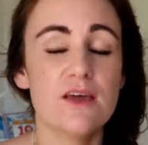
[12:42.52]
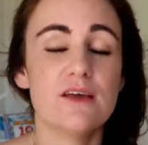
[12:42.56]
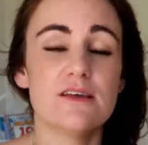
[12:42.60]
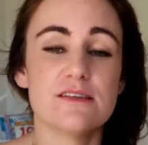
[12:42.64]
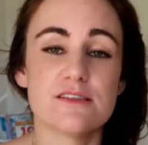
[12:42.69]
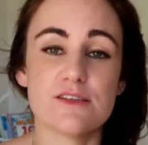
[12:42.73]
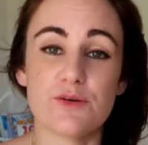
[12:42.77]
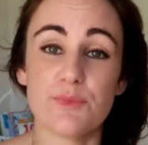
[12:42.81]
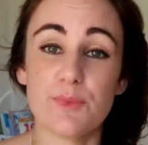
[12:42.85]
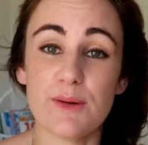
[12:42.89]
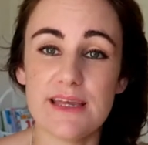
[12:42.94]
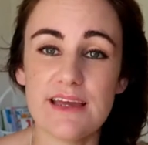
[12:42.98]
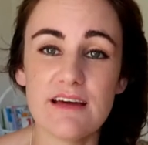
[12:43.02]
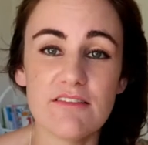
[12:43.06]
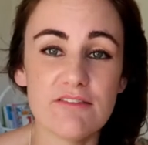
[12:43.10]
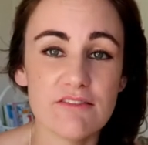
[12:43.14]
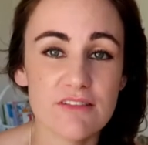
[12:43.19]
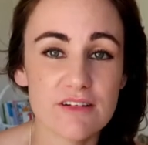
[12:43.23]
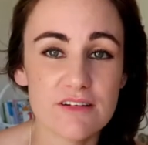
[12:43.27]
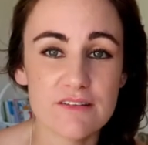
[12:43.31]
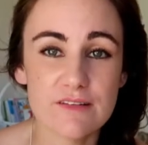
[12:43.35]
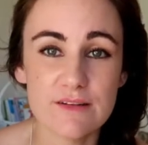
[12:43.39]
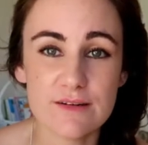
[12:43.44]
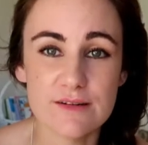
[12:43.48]
So we have
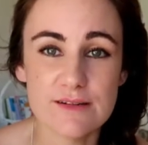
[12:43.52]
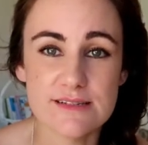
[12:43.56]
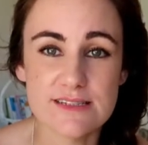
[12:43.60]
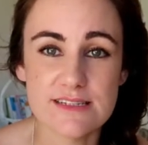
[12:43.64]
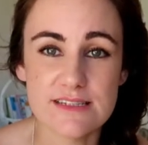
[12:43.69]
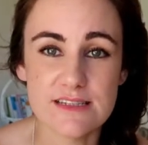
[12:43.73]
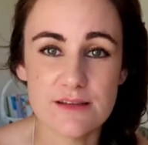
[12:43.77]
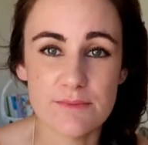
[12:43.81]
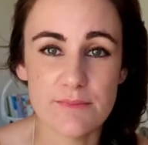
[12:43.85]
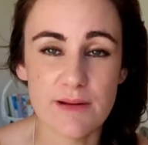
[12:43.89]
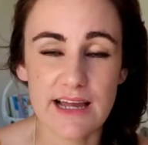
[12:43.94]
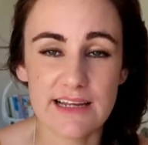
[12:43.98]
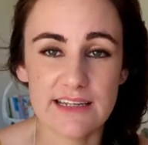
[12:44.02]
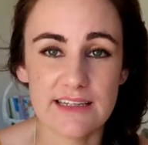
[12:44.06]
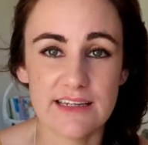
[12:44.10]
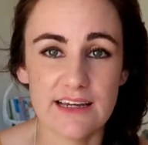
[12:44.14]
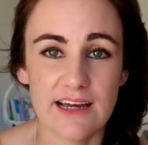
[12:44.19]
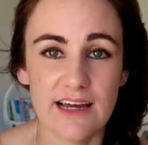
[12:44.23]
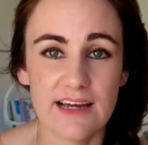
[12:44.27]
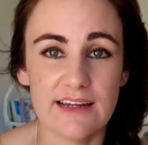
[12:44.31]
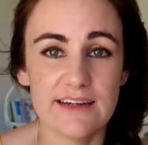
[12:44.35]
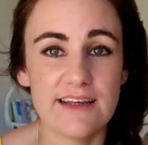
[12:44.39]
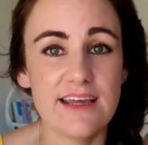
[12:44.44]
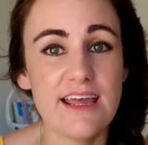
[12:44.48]
one of those in the
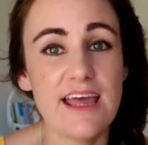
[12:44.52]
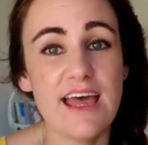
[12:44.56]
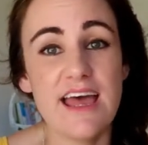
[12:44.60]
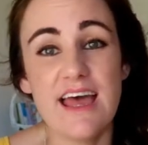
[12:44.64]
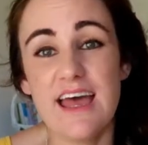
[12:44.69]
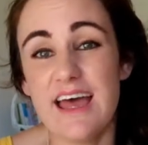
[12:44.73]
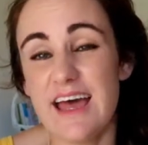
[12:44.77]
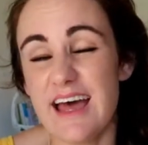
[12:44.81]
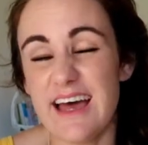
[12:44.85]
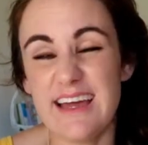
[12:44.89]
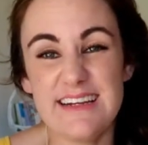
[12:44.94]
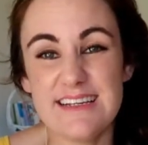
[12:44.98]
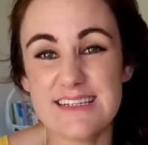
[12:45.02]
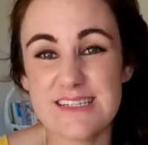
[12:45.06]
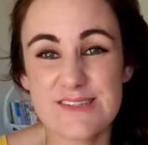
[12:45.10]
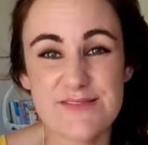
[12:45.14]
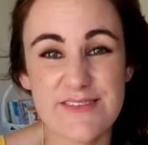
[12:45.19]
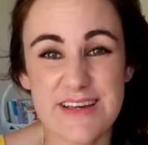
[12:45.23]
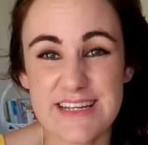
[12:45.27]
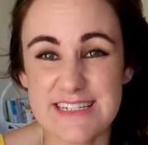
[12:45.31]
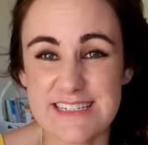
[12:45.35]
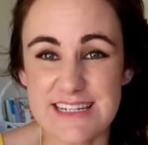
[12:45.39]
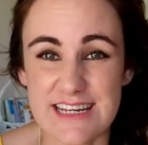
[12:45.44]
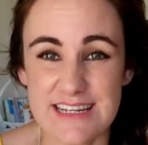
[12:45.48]
backyard and it's
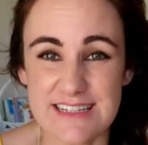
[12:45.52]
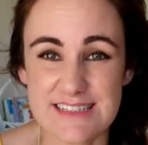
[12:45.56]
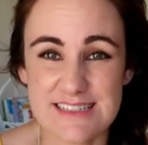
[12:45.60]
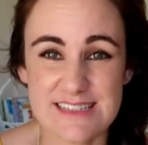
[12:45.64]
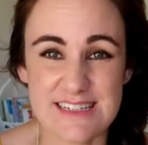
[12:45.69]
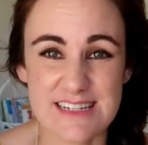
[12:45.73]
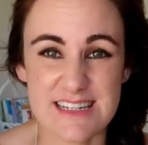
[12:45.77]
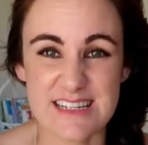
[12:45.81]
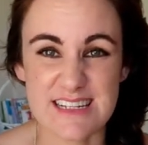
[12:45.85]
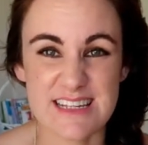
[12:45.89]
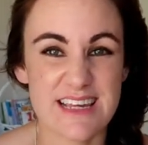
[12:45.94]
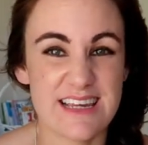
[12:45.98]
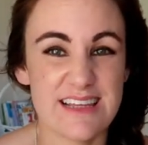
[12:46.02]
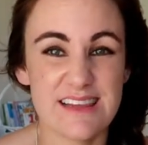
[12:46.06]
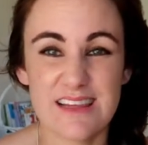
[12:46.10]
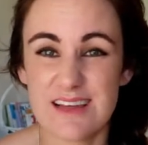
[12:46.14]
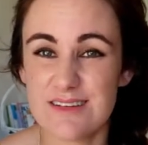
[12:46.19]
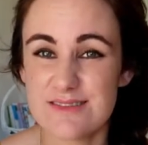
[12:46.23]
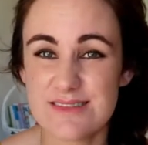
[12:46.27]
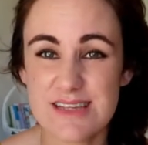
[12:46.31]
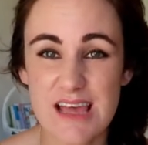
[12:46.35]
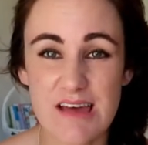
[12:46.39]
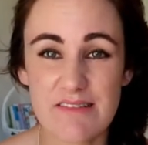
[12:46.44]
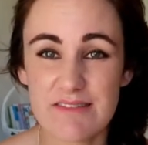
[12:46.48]
fantastic. He
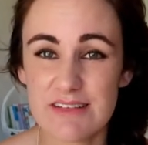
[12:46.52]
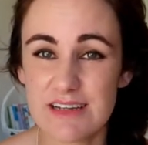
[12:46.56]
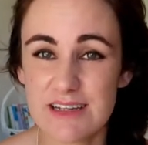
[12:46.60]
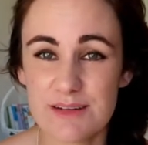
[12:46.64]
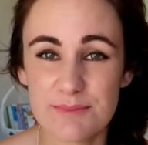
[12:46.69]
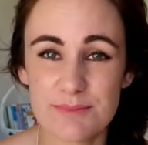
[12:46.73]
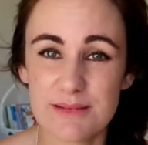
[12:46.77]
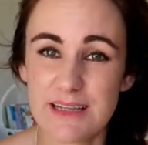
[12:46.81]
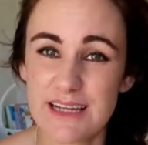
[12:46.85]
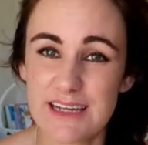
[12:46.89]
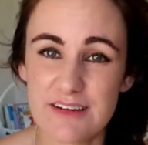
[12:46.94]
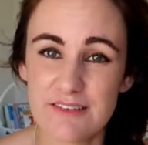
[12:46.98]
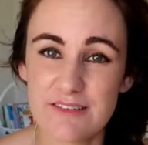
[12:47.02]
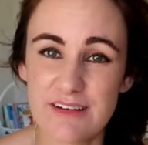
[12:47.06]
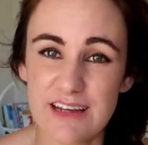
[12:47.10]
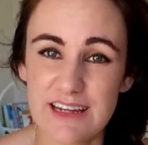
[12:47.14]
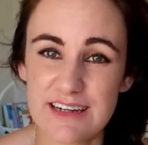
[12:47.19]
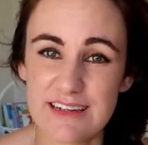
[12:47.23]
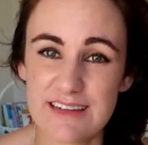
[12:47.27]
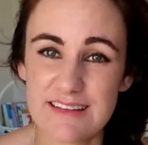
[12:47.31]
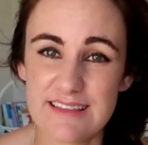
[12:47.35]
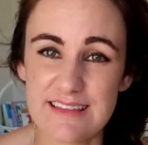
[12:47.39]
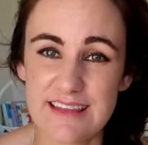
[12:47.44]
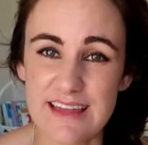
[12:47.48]
loves having a play
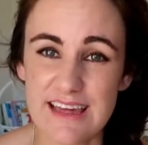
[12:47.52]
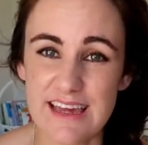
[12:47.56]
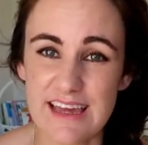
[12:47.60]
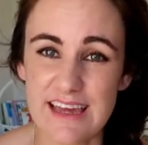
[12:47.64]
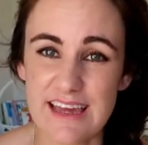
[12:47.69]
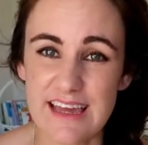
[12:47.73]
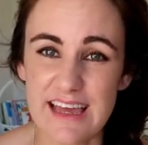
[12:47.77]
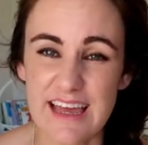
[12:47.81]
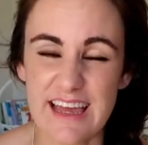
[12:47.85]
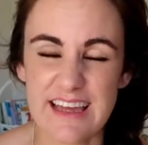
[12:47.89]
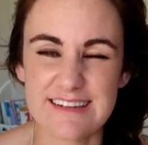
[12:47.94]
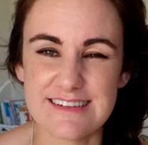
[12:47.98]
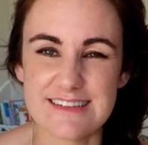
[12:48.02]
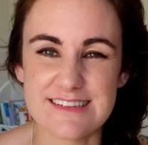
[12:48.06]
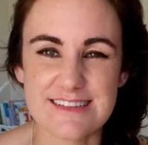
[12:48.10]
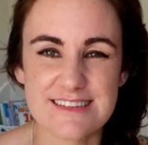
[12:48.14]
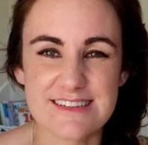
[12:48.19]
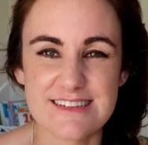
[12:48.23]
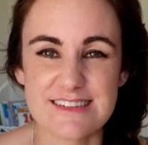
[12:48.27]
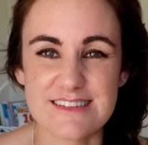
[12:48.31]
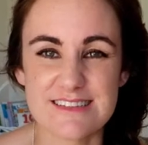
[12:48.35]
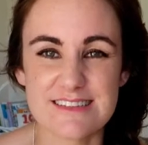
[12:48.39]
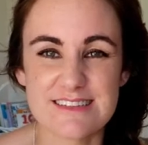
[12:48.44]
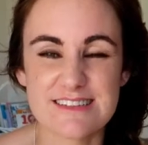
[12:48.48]
around in there and
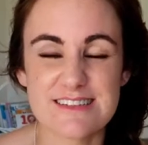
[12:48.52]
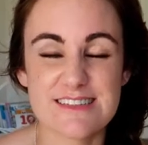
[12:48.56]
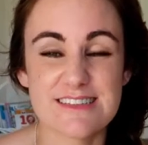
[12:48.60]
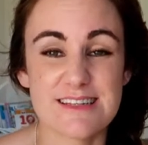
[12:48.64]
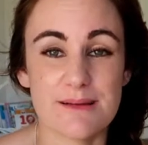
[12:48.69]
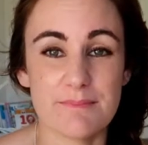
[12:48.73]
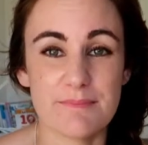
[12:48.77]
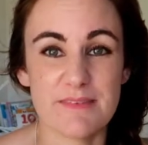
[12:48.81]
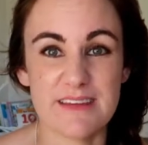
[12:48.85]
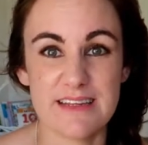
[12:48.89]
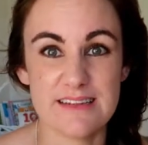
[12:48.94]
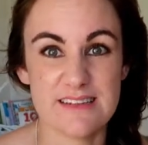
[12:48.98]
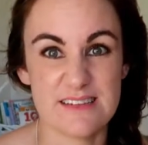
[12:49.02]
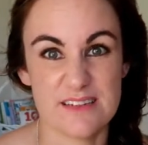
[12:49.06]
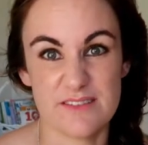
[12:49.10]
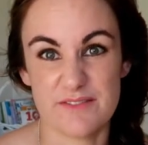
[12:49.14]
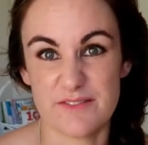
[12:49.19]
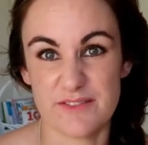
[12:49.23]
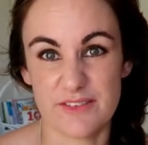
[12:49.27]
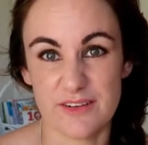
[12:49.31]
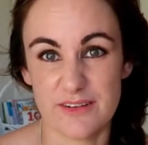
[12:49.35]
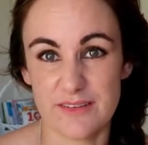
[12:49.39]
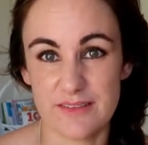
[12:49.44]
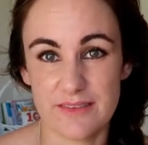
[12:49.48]
it's just something
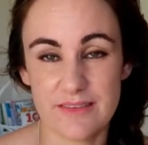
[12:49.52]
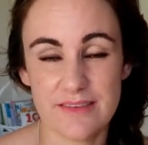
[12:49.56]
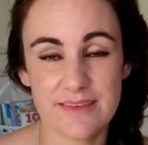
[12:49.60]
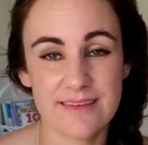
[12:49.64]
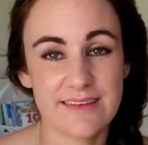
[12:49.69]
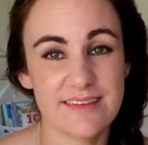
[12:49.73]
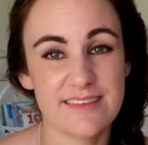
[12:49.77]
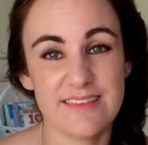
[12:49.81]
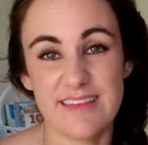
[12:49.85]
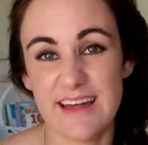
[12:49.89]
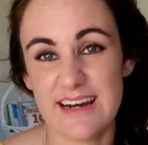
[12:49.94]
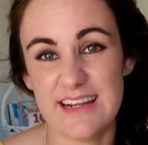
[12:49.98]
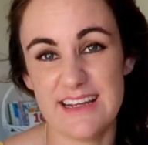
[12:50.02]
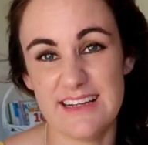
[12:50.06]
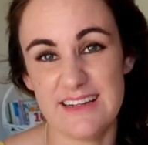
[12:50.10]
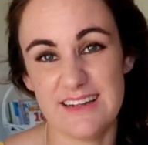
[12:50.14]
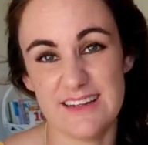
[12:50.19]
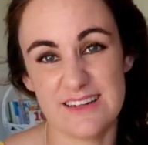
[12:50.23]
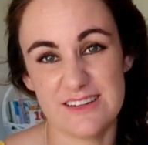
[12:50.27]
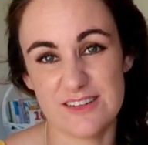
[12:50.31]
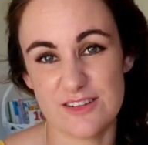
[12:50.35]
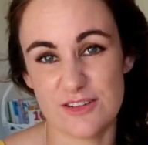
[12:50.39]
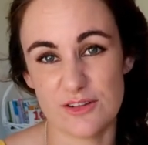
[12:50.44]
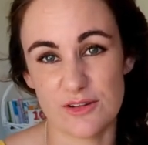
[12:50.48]
different that he
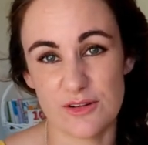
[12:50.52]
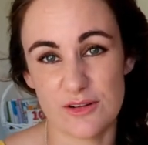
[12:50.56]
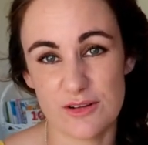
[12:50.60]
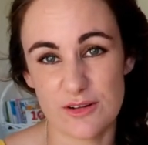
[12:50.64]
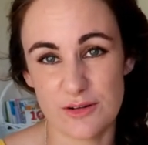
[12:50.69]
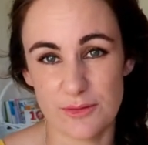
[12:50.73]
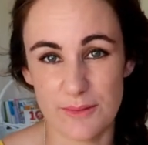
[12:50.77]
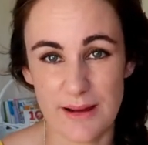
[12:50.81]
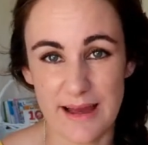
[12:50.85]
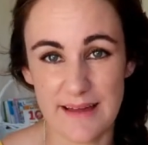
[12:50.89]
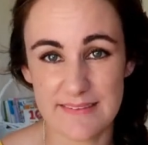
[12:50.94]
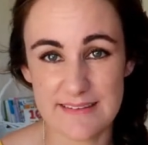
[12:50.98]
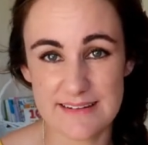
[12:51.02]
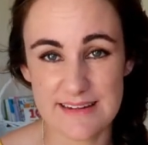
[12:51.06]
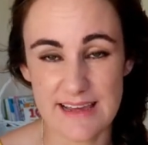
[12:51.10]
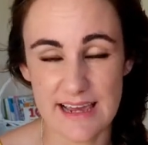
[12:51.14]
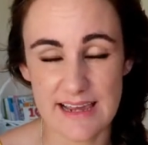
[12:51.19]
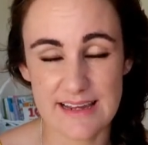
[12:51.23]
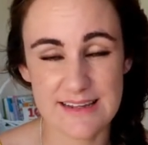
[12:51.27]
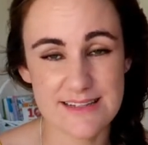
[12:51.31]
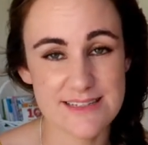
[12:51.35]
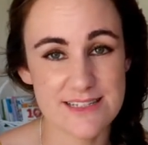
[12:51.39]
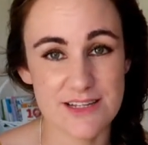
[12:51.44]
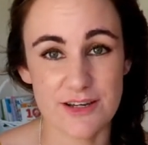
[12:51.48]
can do throughout the
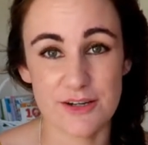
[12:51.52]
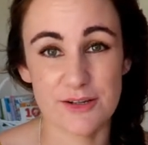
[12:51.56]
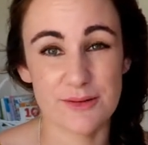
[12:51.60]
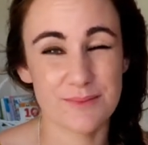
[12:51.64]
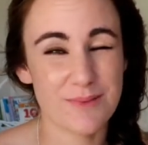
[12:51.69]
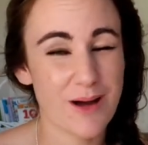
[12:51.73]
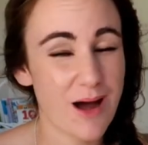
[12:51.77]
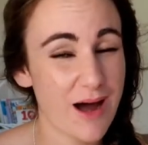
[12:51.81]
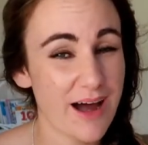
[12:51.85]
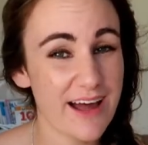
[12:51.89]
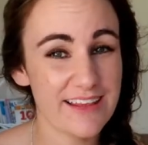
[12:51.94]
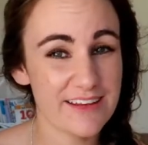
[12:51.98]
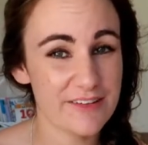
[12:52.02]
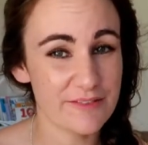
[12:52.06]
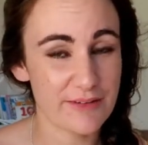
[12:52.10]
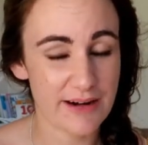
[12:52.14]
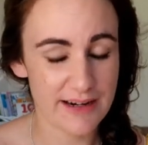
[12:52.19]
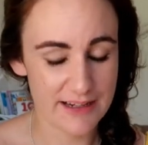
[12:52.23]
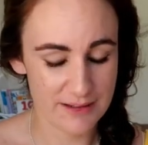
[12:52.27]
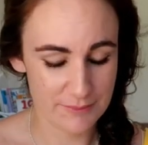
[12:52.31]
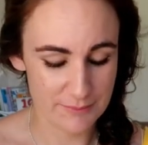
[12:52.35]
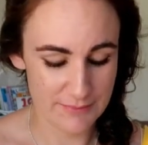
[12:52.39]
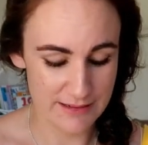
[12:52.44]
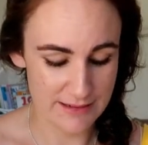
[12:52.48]
day. So highly
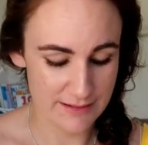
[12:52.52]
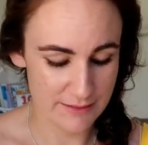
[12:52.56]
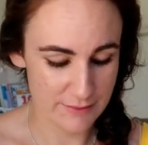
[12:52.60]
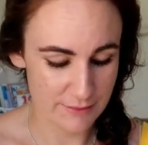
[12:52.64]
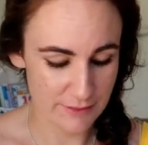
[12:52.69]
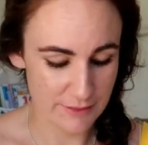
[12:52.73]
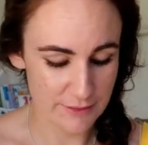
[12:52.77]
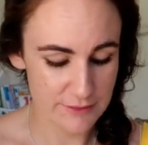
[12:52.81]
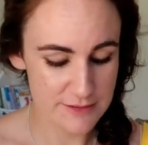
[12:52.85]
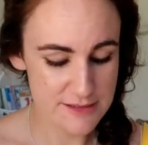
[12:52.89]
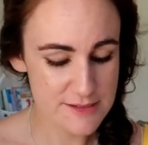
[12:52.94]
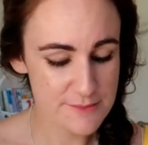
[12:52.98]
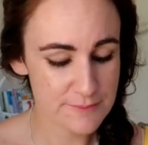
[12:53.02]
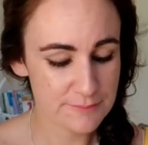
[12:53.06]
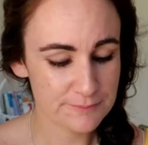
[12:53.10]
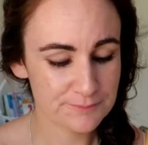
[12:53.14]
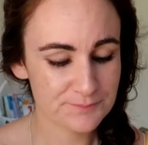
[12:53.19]
recommend those.